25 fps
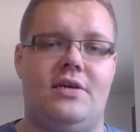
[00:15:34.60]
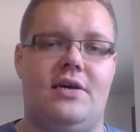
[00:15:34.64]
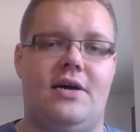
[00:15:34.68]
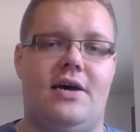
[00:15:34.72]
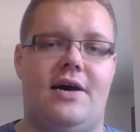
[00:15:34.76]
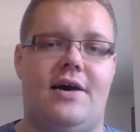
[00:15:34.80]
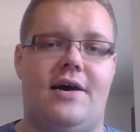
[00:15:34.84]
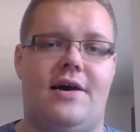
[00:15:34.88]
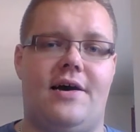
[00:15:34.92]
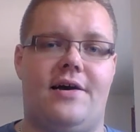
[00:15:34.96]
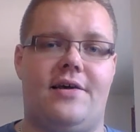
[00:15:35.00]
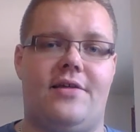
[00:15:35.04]

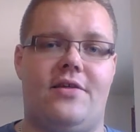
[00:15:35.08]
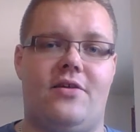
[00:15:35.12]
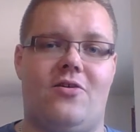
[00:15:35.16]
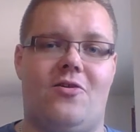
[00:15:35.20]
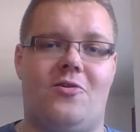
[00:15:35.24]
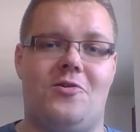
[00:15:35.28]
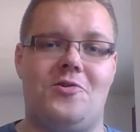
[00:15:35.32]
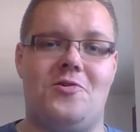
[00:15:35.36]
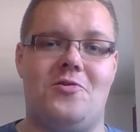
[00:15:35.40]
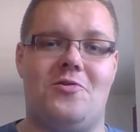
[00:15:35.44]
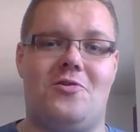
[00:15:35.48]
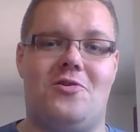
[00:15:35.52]

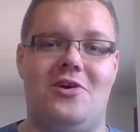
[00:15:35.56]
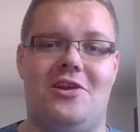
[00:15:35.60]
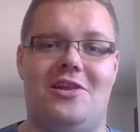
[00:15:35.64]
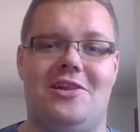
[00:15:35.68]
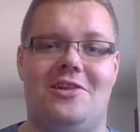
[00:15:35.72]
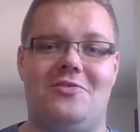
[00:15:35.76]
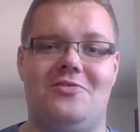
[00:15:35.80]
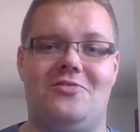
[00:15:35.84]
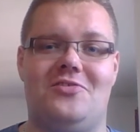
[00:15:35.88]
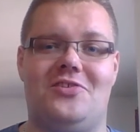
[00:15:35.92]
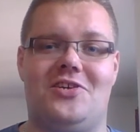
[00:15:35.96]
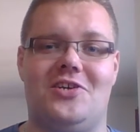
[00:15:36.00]
or you could
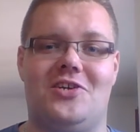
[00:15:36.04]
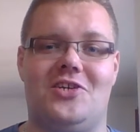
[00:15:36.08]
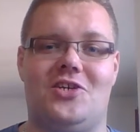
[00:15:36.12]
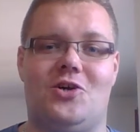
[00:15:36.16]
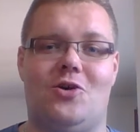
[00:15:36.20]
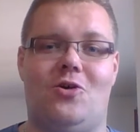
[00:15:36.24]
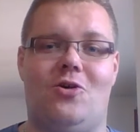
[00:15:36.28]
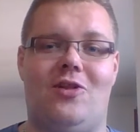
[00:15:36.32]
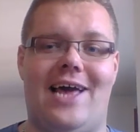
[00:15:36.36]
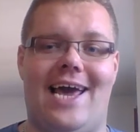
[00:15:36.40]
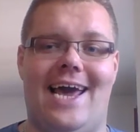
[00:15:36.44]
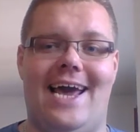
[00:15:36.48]
lose
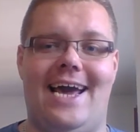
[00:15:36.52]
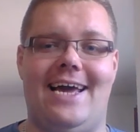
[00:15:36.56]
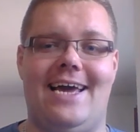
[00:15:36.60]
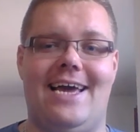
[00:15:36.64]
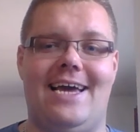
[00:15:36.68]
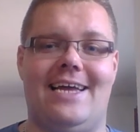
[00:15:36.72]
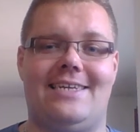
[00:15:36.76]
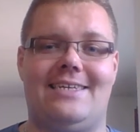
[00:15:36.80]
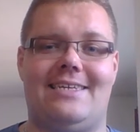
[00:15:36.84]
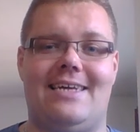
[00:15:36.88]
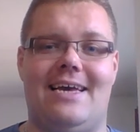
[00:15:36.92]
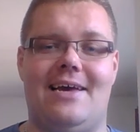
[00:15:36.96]
control and
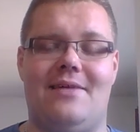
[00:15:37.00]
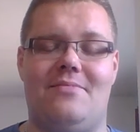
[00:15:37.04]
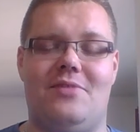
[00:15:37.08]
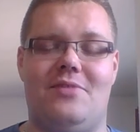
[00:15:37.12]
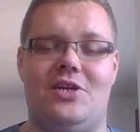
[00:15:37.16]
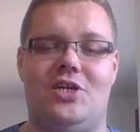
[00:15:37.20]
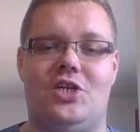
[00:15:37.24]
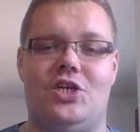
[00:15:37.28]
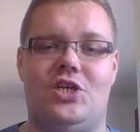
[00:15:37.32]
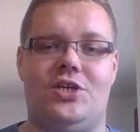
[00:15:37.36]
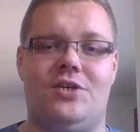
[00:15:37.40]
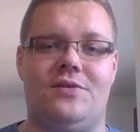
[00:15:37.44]
get
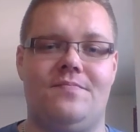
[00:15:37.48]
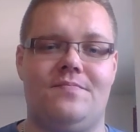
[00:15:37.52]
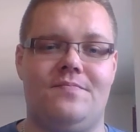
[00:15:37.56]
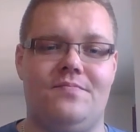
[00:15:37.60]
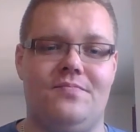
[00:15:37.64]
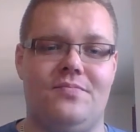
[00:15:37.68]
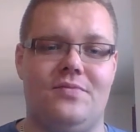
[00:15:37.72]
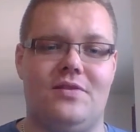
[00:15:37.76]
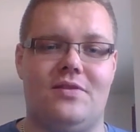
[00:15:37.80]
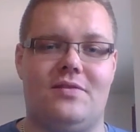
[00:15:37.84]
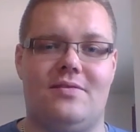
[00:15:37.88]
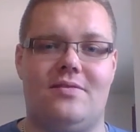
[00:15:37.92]
damaged,
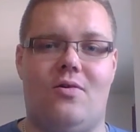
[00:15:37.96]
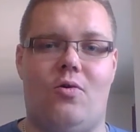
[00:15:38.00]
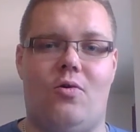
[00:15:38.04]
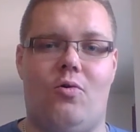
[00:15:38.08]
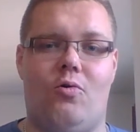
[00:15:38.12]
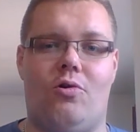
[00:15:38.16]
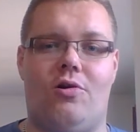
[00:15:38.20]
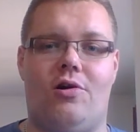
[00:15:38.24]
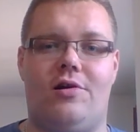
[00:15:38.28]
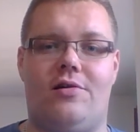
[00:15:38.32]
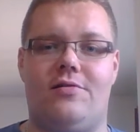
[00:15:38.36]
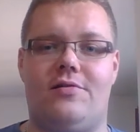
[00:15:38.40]

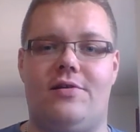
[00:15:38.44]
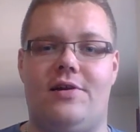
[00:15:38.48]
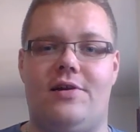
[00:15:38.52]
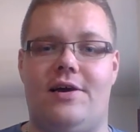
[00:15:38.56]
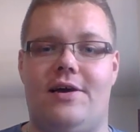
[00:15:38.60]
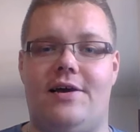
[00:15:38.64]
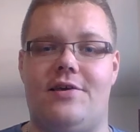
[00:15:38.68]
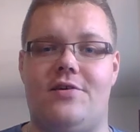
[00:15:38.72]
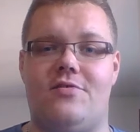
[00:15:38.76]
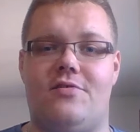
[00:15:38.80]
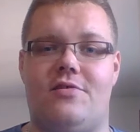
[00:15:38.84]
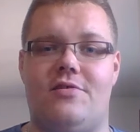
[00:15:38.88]
or
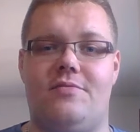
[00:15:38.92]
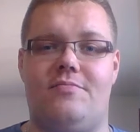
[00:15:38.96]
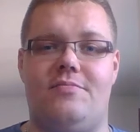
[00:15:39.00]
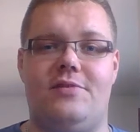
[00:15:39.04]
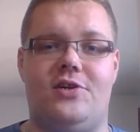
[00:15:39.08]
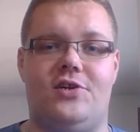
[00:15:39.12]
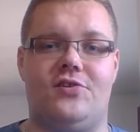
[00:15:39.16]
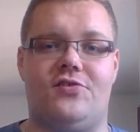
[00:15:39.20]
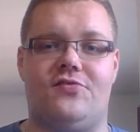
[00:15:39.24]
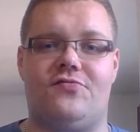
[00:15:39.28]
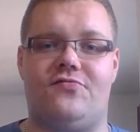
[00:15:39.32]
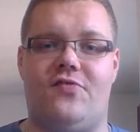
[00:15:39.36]
you could be
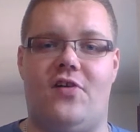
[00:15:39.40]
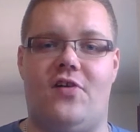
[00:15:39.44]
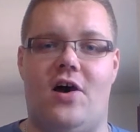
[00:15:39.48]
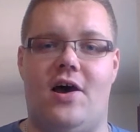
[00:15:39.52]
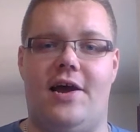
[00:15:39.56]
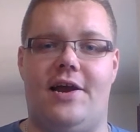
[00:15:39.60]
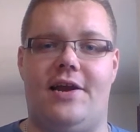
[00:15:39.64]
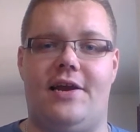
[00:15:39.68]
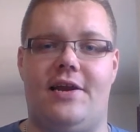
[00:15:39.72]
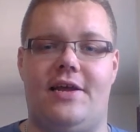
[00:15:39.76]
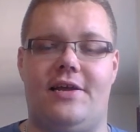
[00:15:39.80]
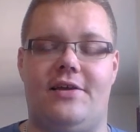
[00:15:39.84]
just
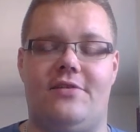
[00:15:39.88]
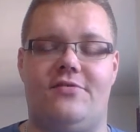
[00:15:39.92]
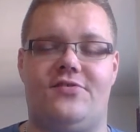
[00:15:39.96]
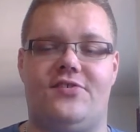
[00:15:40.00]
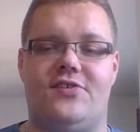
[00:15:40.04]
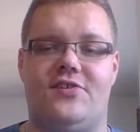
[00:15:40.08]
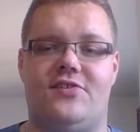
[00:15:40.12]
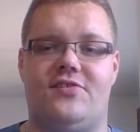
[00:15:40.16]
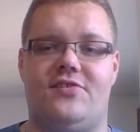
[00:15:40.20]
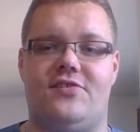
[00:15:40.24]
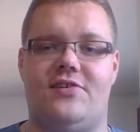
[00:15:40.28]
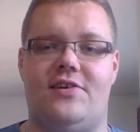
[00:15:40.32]
fine and you
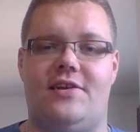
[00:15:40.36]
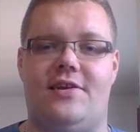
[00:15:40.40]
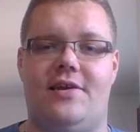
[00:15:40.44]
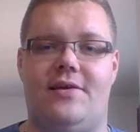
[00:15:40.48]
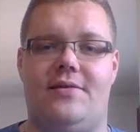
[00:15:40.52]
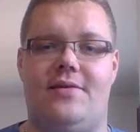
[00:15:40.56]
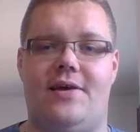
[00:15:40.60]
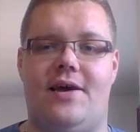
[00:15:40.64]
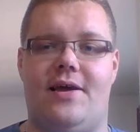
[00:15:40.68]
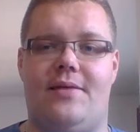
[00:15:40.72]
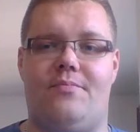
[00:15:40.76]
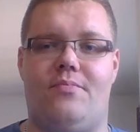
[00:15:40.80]
succeed
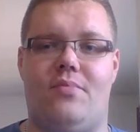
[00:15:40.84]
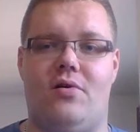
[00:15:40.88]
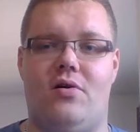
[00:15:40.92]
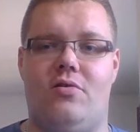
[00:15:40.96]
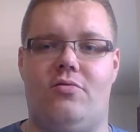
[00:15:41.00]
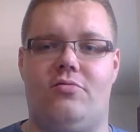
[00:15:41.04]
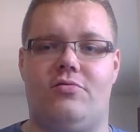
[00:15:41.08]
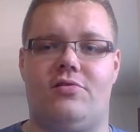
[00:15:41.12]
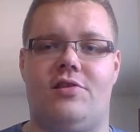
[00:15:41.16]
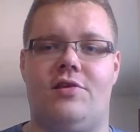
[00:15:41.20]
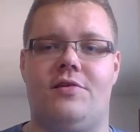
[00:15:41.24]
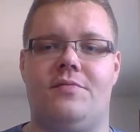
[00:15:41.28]
at
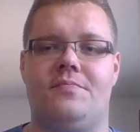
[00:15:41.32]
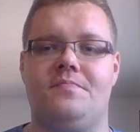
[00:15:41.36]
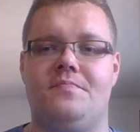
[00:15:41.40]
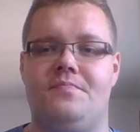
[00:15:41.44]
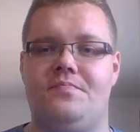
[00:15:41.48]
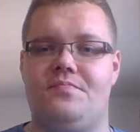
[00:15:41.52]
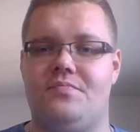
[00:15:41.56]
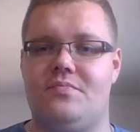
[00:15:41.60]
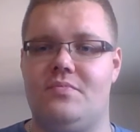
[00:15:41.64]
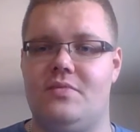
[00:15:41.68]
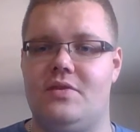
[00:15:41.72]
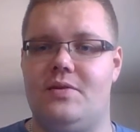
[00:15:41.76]
both.
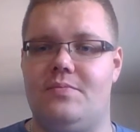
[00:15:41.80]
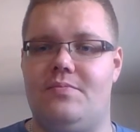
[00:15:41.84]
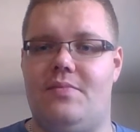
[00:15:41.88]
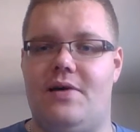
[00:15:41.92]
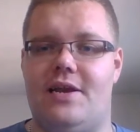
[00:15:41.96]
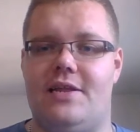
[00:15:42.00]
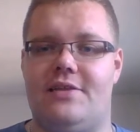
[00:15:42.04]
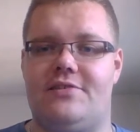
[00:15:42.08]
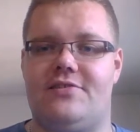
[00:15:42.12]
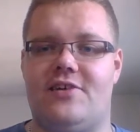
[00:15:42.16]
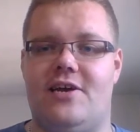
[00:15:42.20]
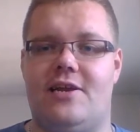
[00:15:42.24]

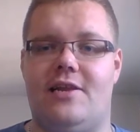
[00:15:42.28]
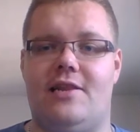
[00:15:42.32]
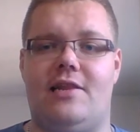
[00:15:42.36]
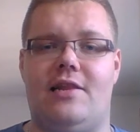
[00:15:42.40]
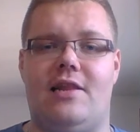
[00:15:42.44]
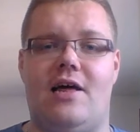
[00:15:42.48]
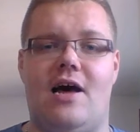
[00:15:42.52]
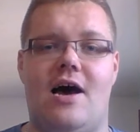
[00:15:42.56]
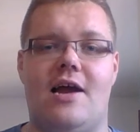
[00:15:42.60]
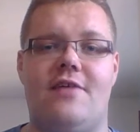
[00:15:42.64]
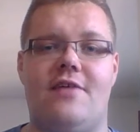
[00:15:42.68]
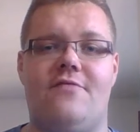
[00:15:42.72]
But it's got a
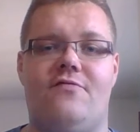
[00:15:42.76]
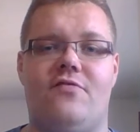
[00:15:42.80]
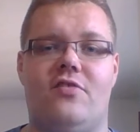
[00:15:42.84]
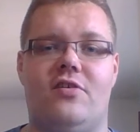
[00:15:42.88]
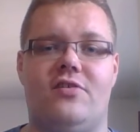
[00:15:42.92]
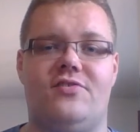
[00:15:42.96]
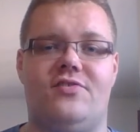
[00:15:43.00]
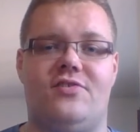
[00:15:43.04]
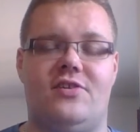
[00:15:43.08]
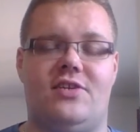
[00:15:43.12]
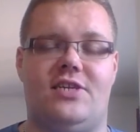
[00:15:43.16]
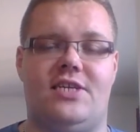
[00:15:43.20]
lot of
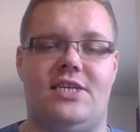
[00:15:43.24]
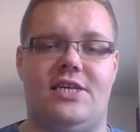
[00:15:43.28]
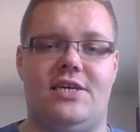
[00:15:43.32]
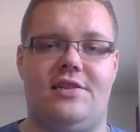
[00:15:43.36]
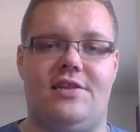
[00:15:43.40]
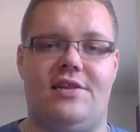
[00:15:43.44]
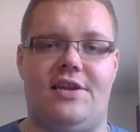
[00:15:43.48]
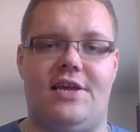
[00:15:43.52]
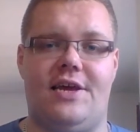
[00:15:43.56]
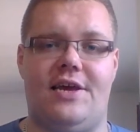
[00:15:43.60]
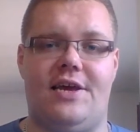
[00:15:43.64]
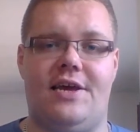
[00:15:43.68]

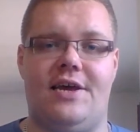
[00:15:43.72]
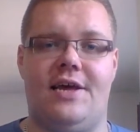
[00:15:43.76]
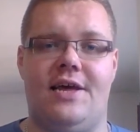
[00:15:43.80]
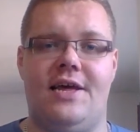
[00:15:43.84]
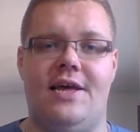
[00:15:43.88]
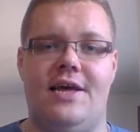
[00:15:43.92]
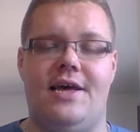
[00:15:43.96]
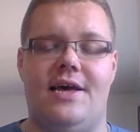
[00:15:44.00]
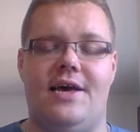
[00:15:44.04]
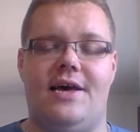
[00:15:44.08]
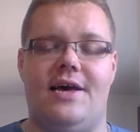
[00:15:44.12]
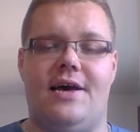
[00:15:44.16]
versatility
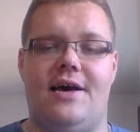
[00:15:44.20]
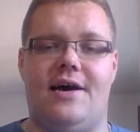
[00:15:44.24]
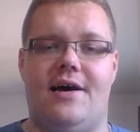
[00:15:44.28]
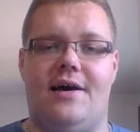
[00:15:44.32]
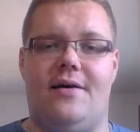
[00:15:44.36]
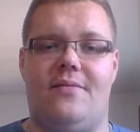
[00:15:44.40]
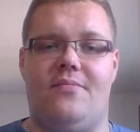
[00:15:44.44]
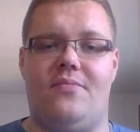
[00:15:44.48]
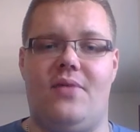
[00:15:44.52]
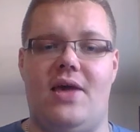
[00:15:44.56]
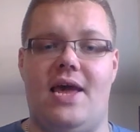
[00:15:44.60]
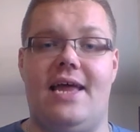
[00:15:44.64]

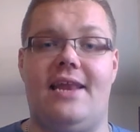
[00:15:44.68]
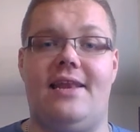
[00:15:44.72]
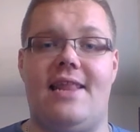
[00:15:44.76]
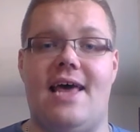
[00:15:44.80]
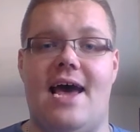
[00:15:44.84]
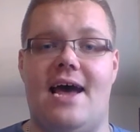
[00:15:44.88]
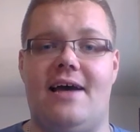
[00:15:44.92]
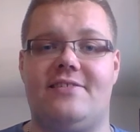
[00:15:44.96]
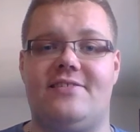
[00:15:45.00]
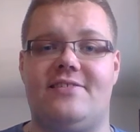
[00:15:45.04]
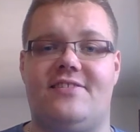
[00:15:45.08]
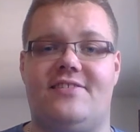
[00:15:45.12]
in
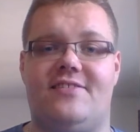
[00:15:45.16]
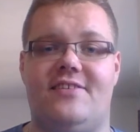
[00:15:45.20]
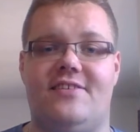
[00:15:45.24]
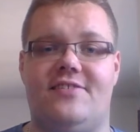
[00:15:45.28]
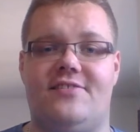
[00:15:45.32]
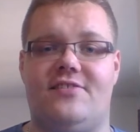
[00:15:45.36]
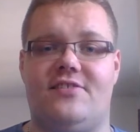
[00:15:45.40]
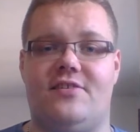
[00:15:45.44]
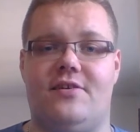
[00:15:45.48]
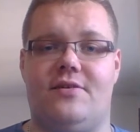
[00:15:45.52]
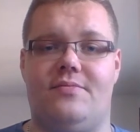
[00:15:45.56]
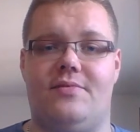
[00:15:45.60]
that
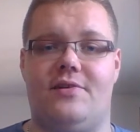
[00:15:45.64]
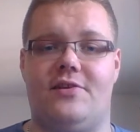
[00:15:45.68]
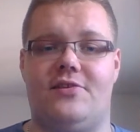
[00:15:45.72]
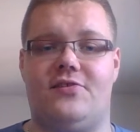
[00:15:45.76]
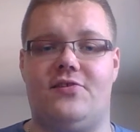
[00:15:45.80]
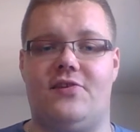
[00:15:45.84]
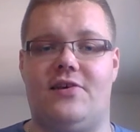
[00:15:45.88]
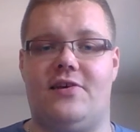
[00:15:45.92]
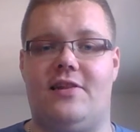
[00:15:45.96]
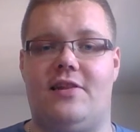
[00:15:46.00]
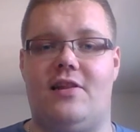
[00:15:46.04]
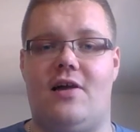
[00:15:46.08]
system.
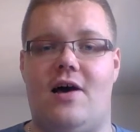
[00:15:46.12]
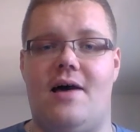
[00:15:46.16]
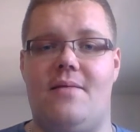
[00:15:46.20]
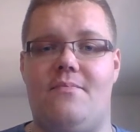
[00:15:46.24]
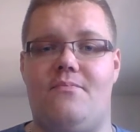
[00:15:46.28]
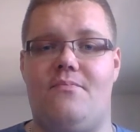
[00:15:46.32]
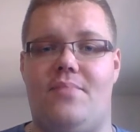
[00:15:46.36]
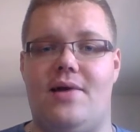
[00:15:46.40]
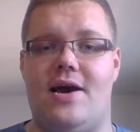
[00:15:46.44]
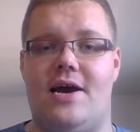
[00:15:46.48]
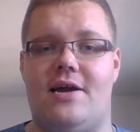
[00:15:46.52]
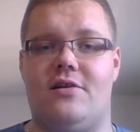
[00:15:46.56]
It's a
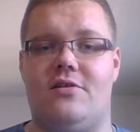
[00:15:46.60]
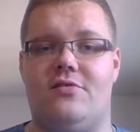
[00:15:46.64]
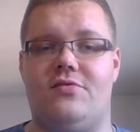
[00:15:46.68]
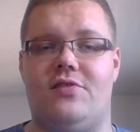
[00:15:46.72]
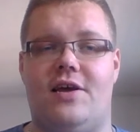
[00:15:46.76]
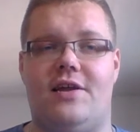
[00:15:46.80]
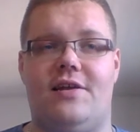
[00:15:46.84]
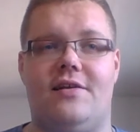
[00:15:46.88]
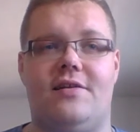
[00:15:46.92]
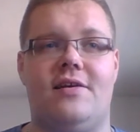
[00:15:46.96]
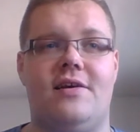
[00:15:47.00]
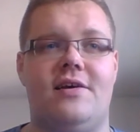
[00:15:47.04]
lot better
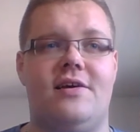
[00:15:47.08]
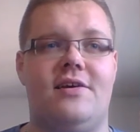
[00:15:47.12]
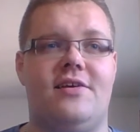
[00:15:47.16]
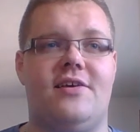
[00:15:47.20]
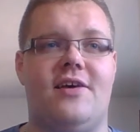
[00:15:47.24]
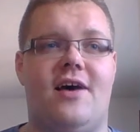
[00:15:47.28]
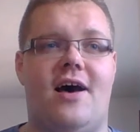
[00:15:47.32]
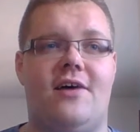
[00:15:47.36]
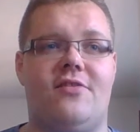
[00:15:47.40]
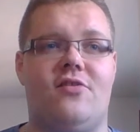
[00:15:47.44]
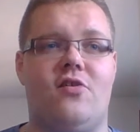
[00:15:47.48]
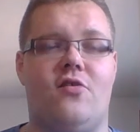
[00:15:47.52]
than
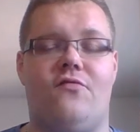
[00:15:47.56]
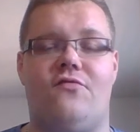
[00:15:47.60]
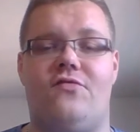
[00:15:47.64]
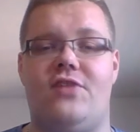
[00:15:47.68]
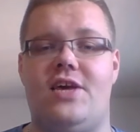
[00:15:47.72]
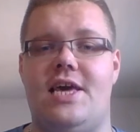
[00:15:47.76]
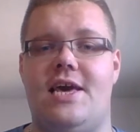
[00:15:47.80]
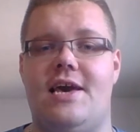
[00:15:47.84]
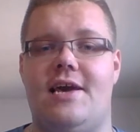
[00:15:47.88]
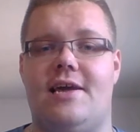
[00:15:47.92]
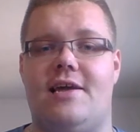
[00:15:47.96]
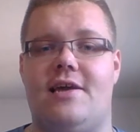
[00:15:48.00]
other
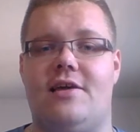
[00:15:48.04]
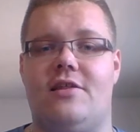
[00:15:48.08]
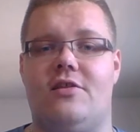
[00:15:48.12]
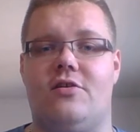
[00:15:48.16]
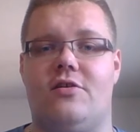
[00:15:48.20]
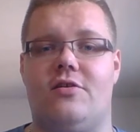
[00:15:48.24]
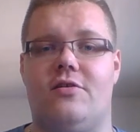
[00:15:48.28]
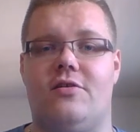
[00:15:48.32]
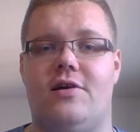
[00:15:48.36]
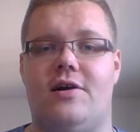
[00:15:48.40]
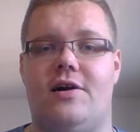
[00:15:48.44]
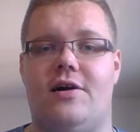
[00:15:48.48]

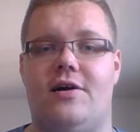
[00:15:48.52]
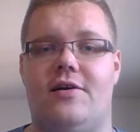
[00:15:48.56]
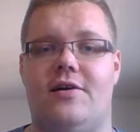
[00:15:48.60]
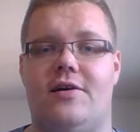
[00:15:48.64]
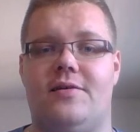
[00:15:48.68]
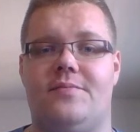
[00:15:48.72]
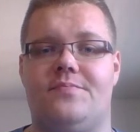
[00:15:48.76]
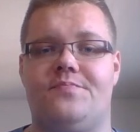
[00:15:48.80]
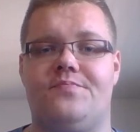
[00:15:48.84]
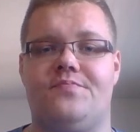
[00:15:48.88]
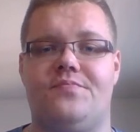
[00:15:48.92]
vehicular